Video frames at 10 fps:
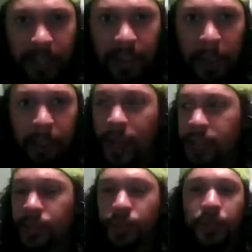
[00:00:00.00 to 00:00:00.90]
thought
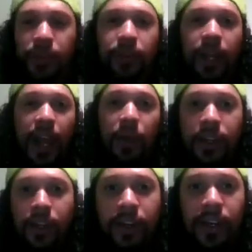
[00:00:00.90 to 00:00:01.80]
process for you? Like, I want
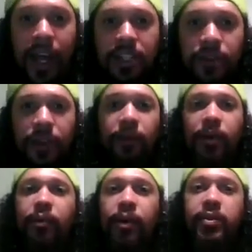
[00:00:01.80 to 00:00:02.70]
to go to Nashville.
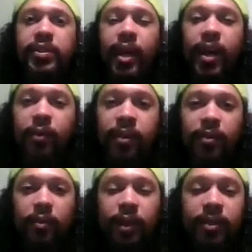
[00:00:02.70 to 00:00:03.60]
What was that?
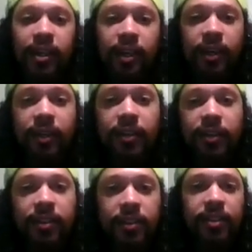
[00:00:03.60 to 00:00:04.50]
What
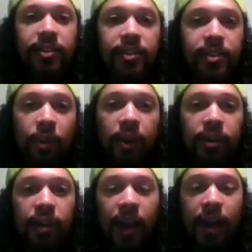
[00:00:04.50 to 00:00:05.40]

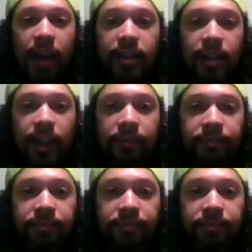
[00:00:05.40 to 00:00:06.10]
sparked that idea?